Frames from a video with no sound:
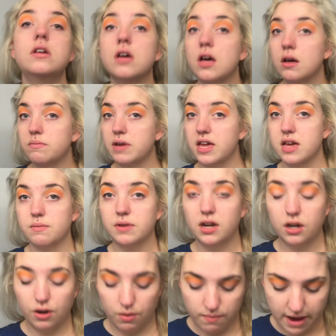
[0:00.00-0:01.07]
I am going
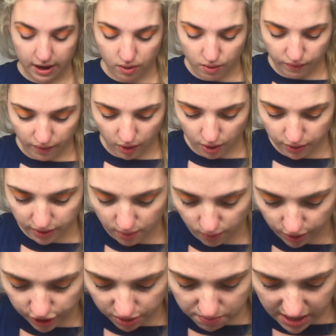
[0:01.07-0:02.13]
to go back over the
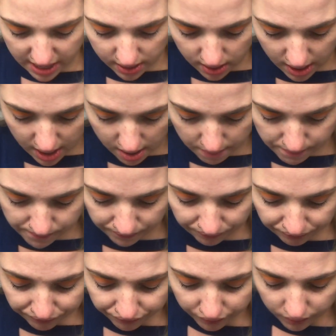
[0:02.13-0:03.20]
orange a bit
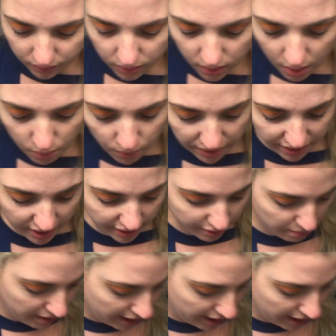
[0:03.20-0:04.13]
with another